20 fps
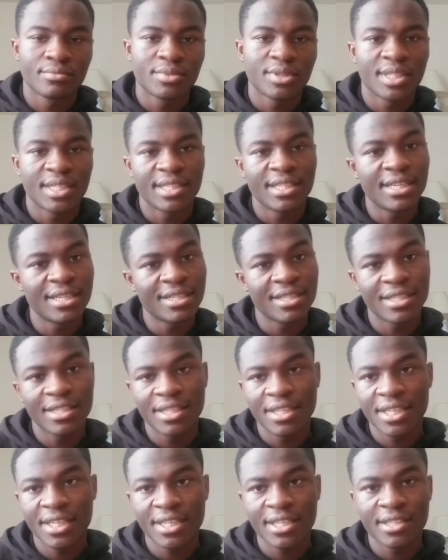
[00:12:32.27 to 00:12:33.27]
But at the end of the
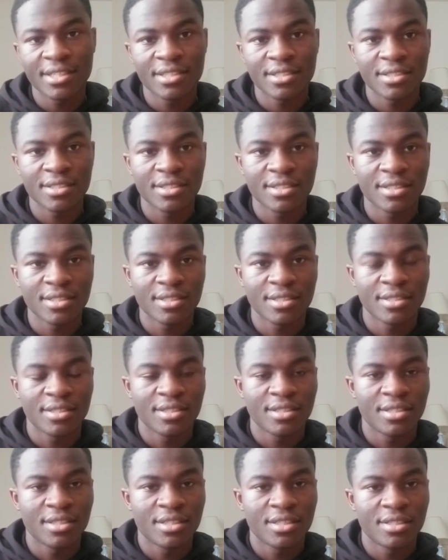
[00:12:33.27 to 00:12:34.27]
day,
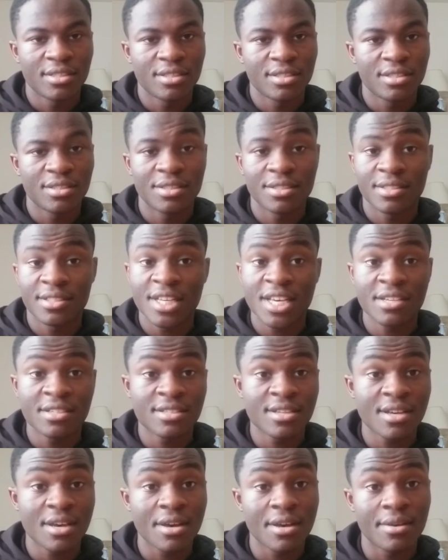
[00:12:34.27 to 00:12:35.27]
it just takes
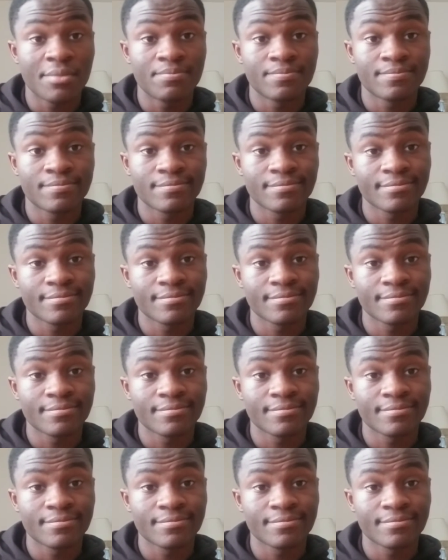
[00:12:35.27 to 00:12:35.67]
time.